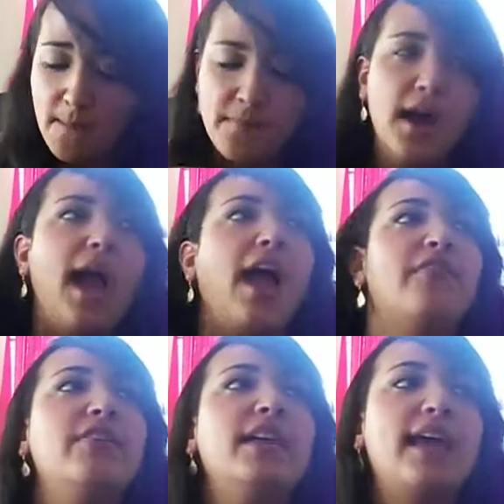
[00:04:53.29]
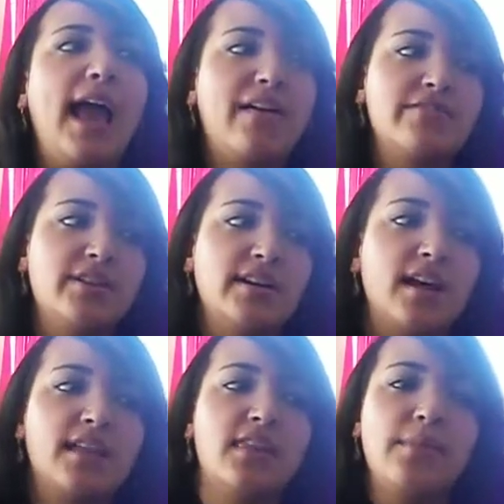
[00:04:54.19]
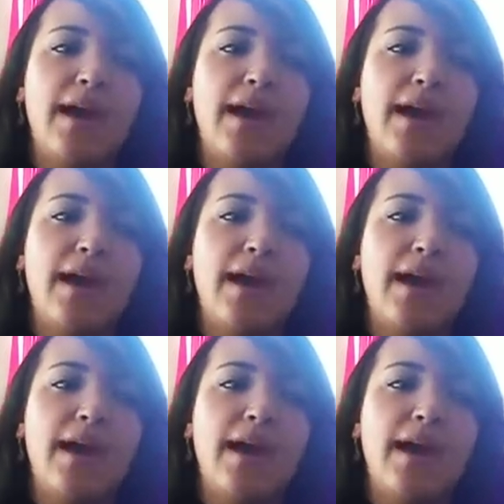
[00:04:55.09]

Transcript: But I feel like after I got them,